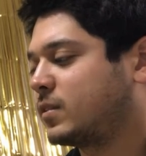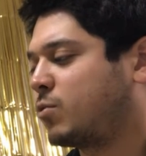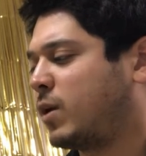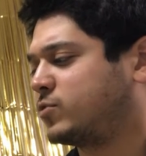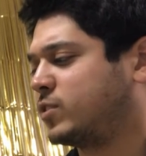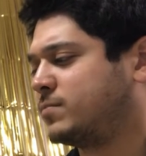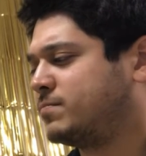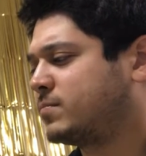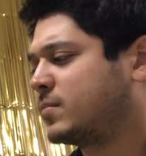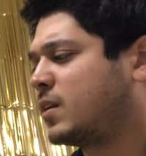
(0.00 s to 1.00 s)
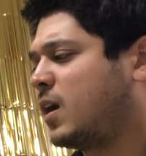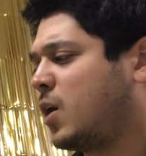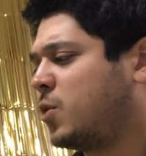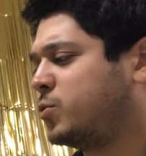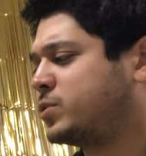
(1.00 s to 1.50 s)
Question:
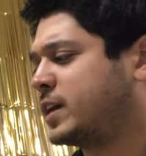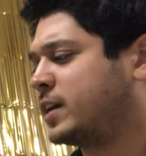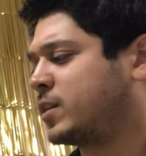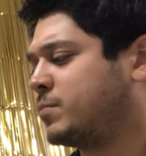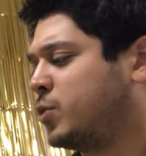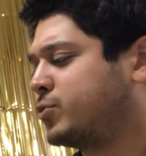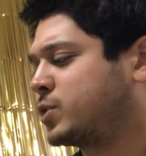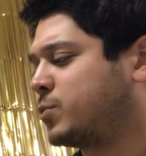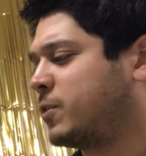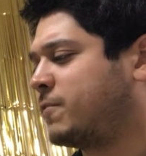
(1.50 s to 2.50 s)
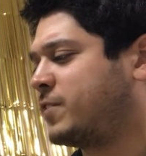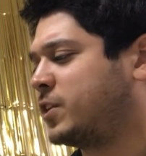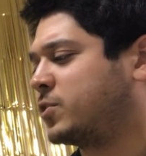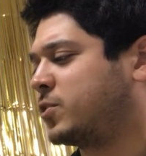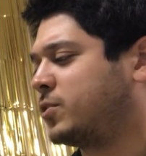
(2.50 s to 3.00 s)
who's kicked the most career
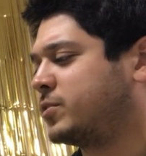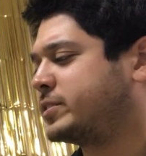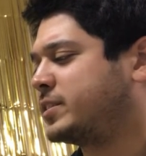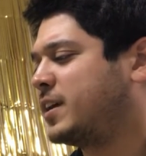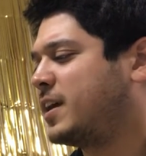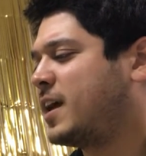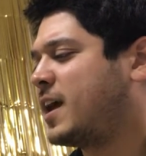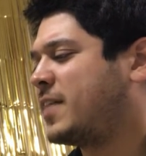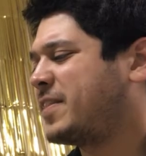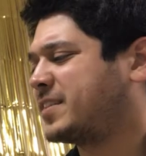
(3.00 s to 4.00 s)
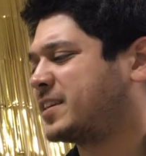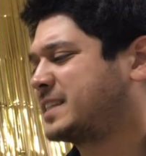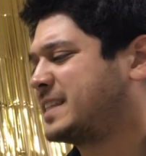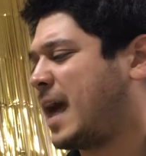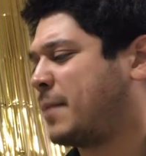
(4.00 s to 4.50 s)
field goals? That's a
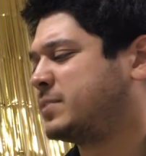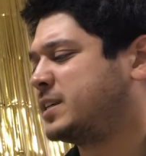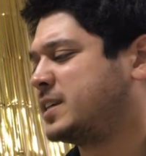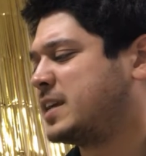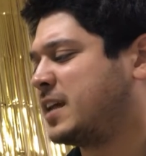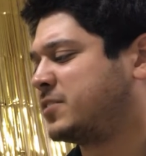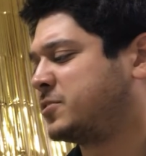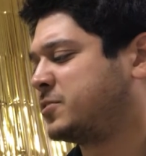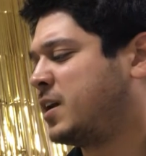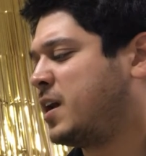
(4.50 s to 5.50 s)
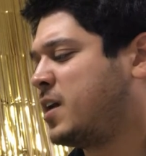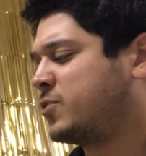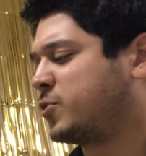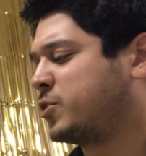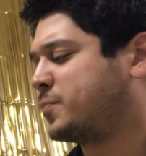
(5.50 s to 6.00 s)
snap, Tiki answered.
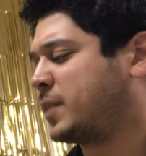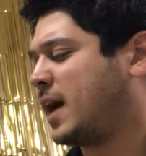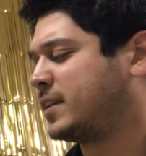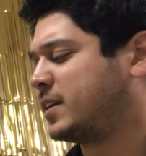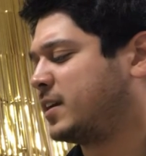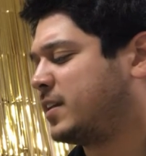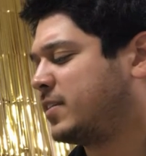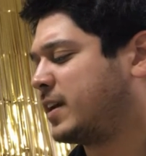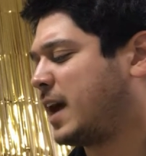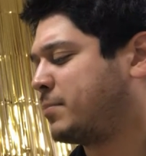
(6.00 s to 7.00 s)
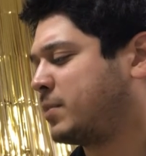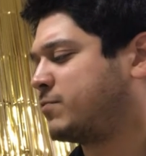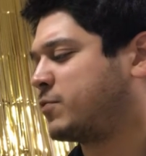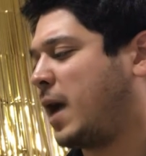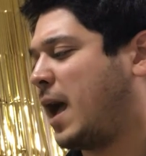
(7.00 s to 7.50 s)
George Blanda, the guy played
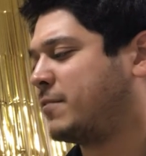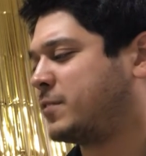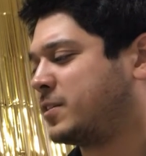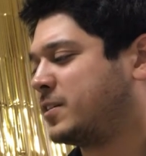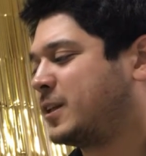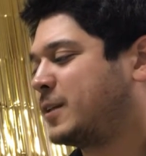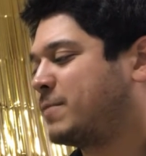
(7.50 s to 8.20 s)
forever.